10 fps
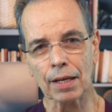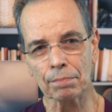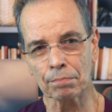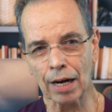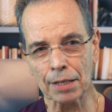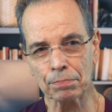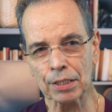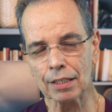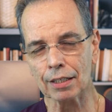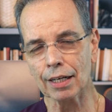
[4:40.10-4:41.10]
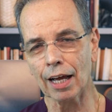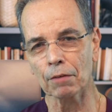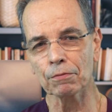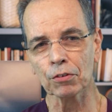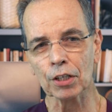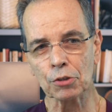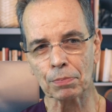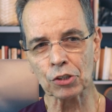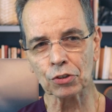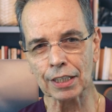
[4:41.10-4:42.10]
might be helpful,
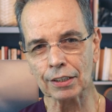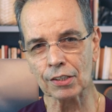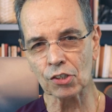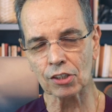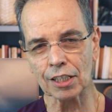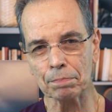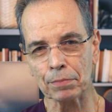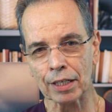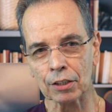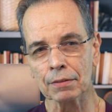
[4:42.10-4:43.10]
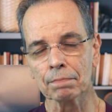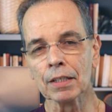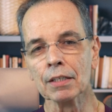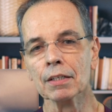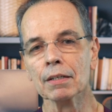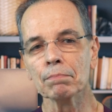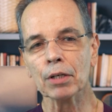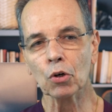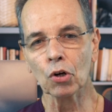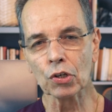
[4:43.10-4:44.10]
especially to sleep better.
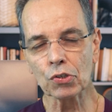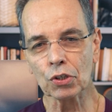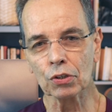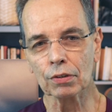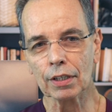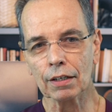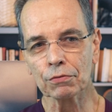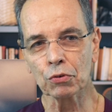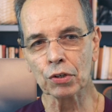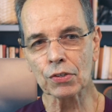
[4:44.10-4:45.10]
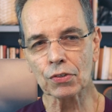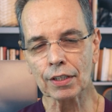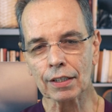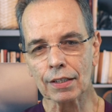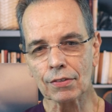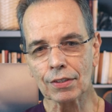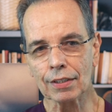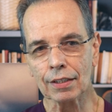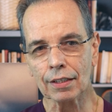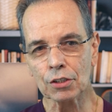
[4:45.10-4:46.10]
But also, of course, there is
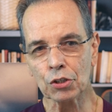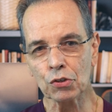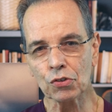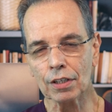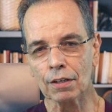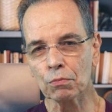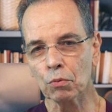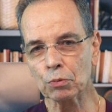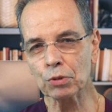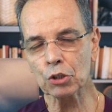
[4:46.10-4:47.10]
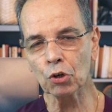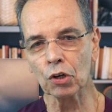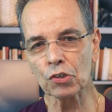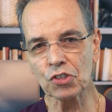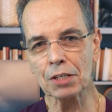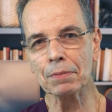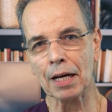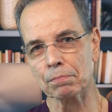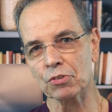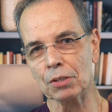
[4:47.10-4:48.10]
the use of what we call
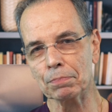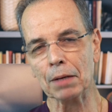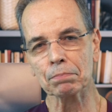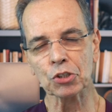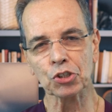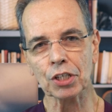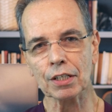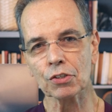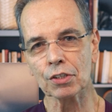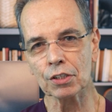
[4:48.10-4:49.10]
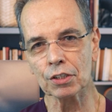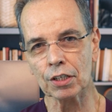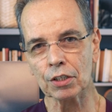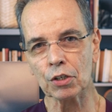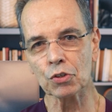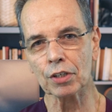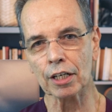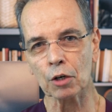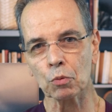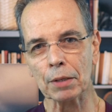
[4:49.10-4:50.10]
CPAP. CPAP machine is continuous
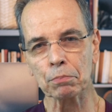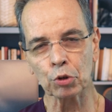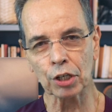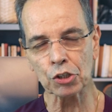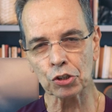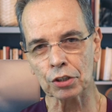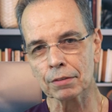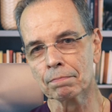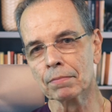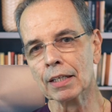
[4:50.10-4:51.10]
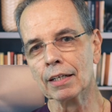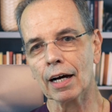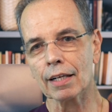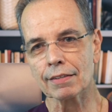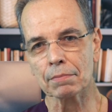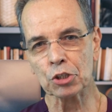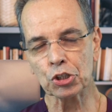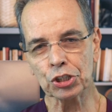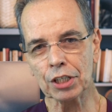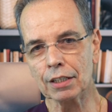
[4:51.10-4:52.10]
airway pressure. It's a
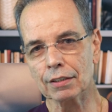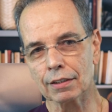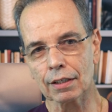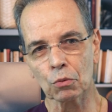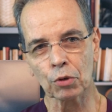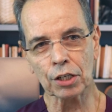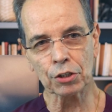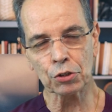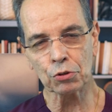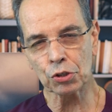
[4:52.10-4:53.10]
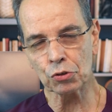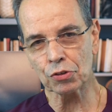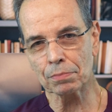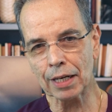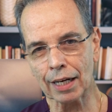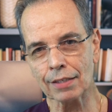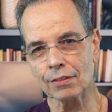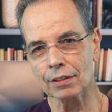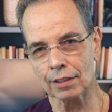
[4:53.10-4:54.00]
machine where you use a mask